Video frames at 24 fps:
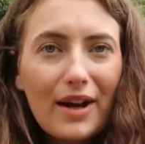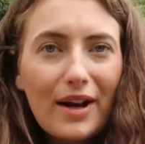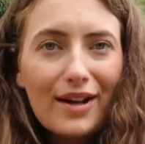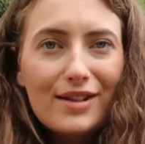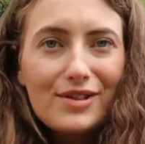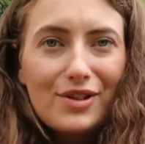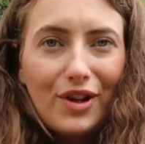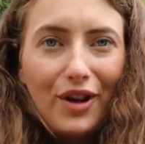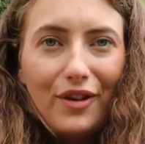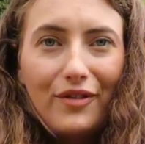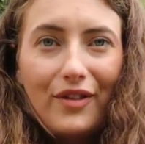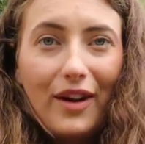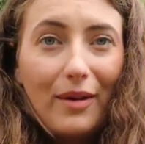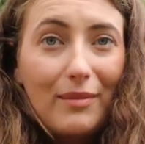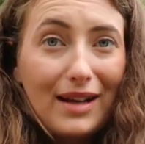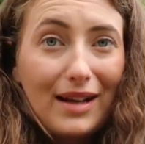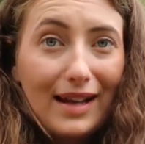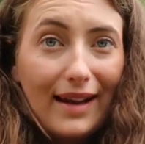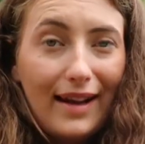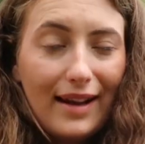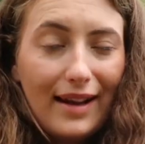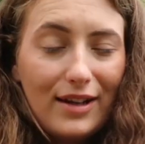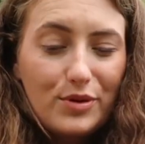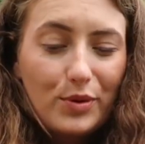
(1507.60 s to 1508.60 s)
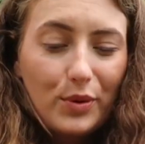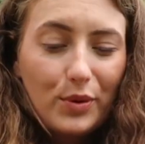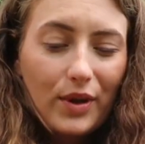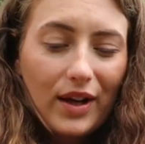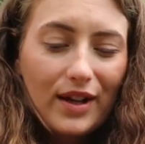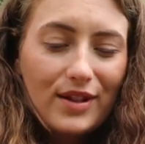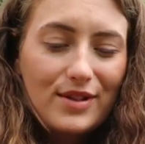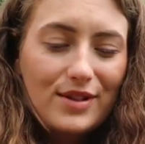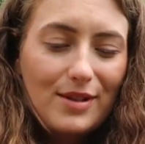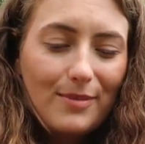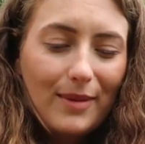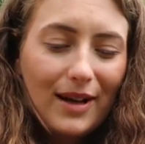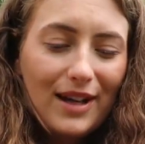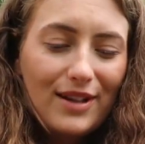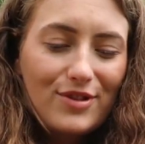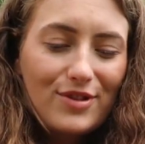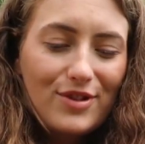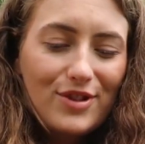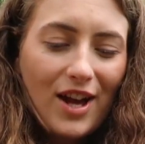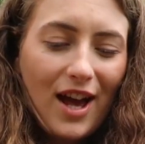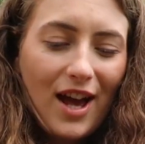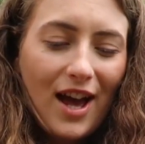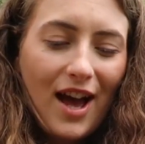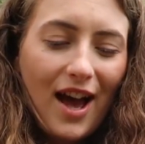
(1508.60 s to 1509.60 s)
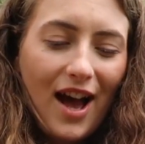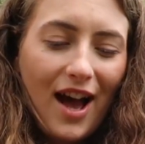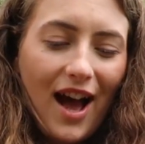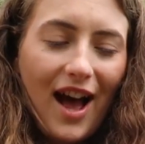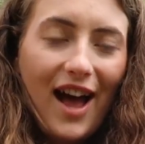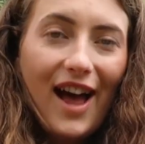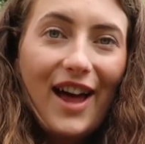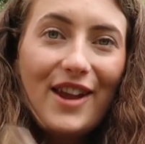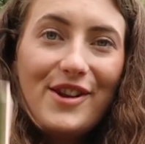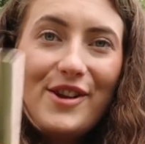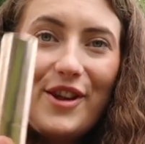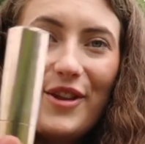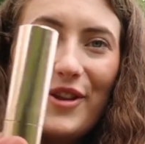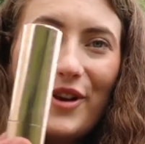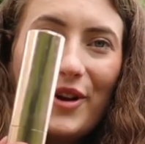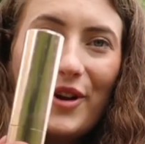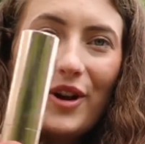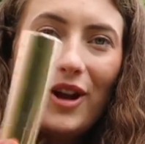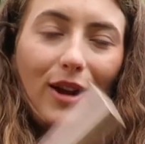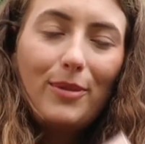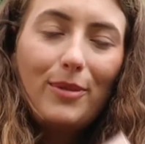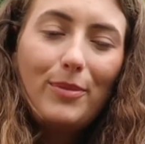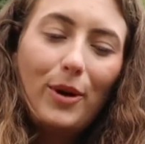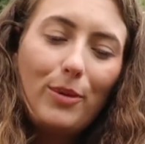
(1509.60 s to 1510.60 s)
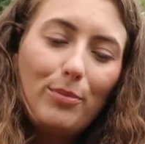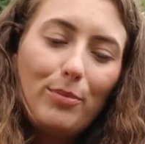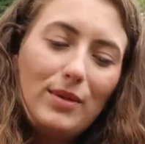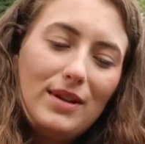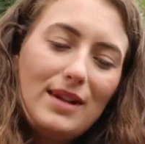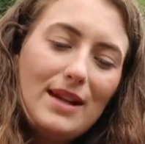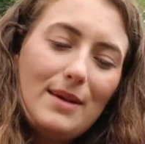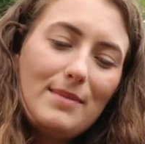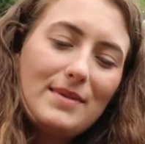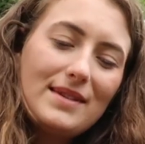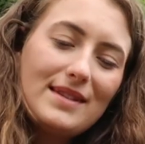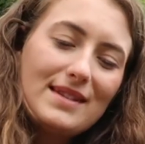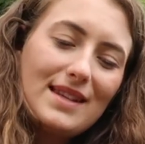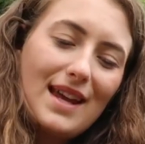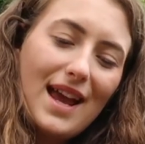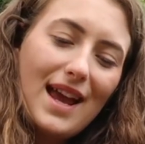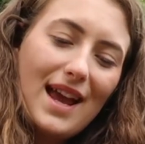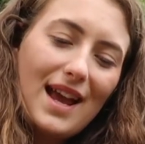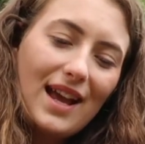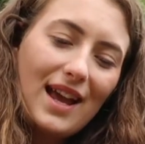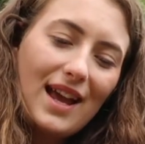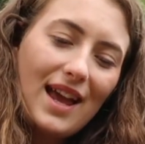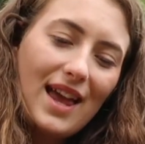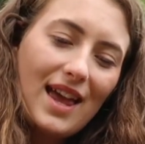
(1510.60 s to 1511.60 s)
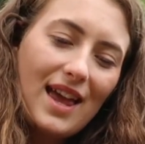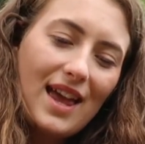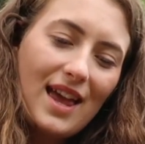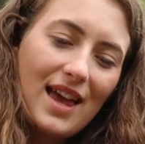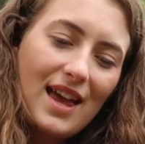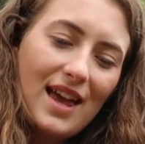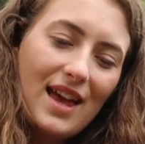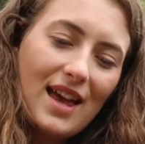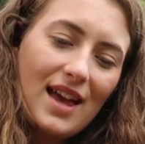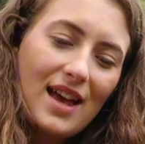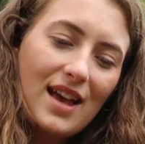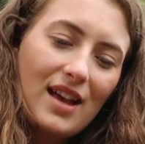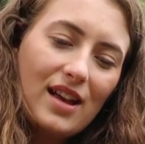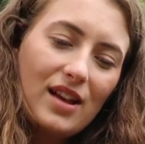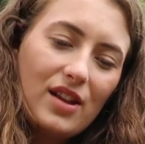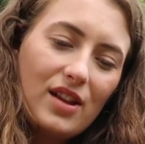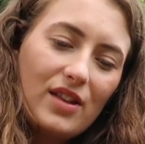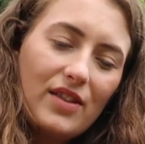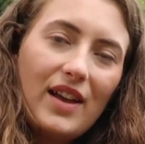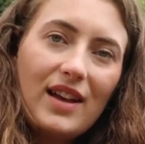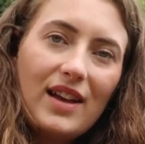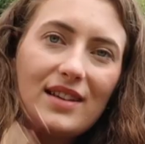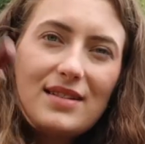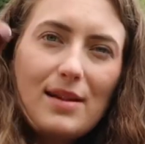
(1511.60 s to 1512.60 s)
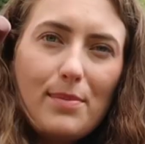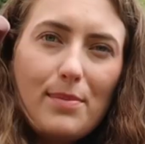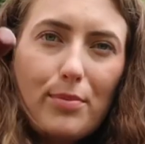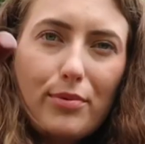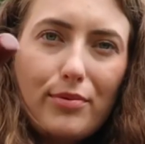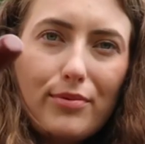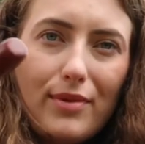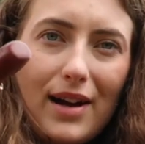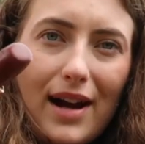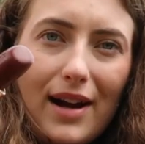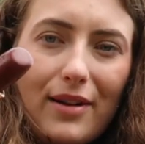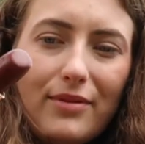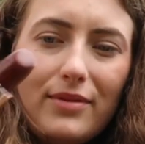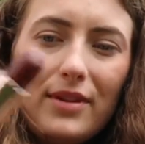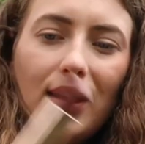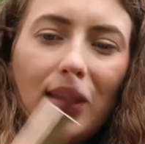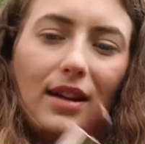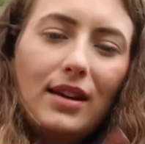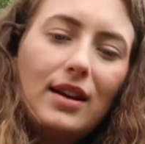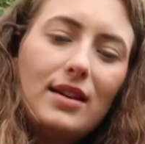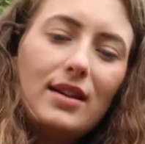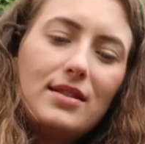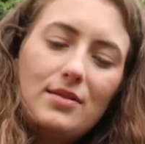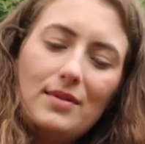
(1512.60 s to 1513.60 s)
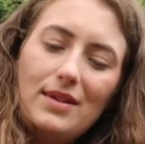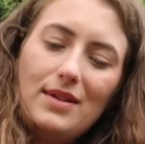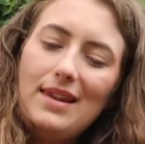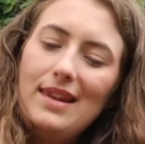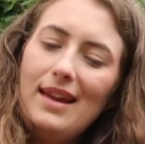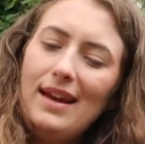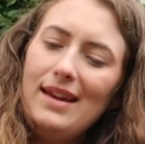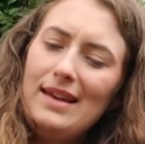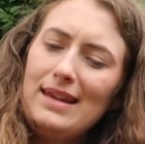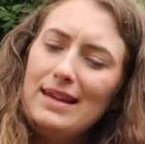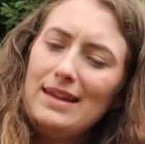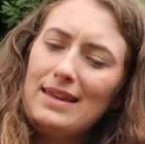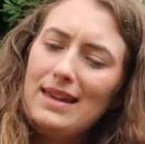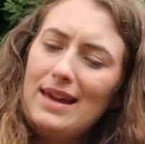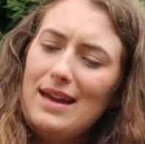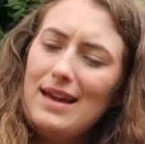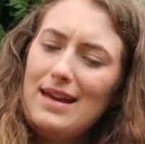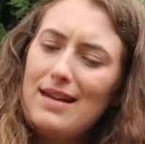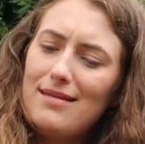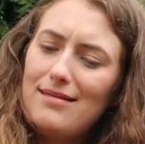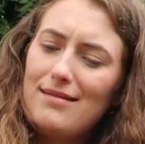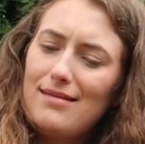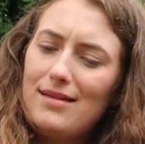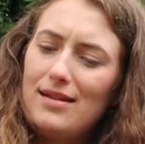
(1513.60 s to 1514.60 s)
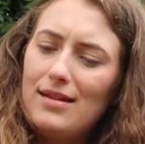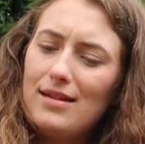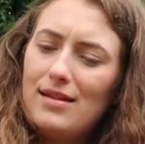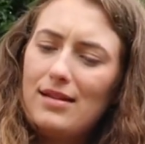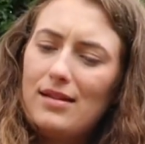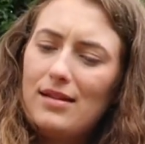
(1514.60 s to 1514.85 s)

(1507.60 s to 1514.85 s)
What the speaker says: cut off. I'm clearly talking too much. Another Colourpop lipstick. That's a brown colour. Do I like that?